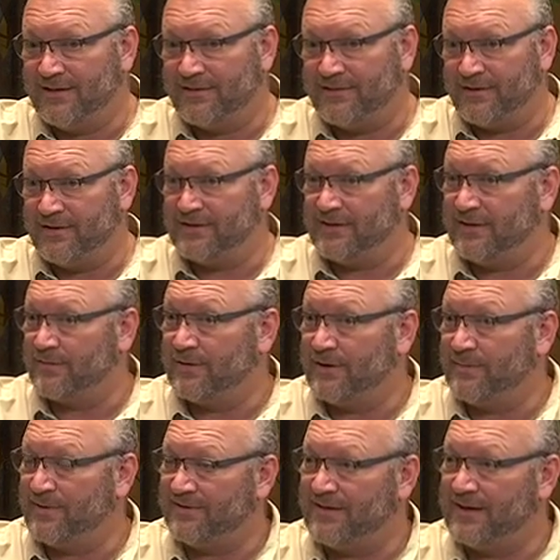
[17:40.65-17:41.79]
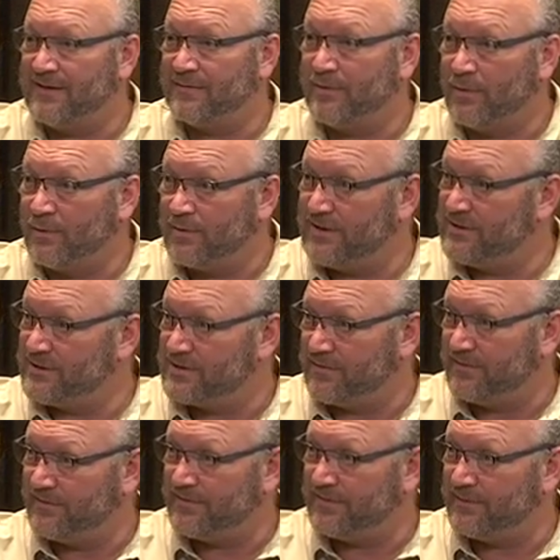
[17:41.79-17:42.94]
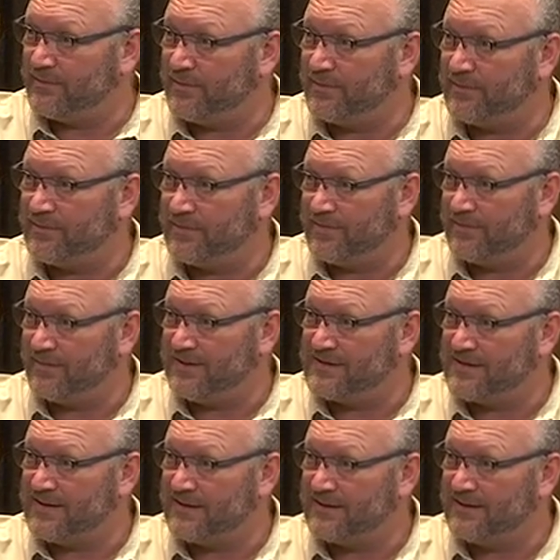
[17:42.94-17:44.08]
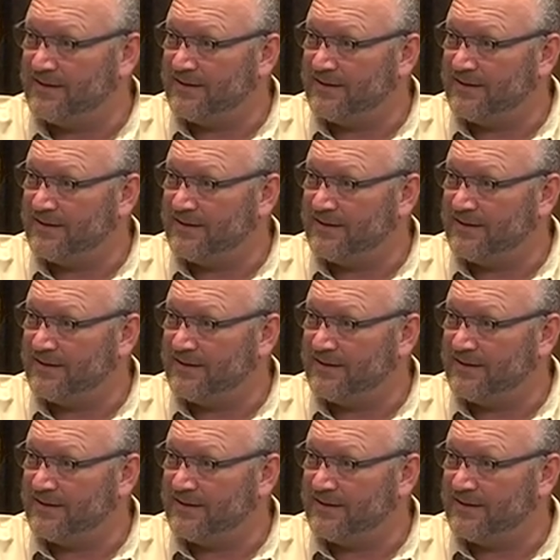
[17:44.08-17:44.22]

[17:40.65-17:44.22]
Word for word: 33% of all insurance is bought through a fintech.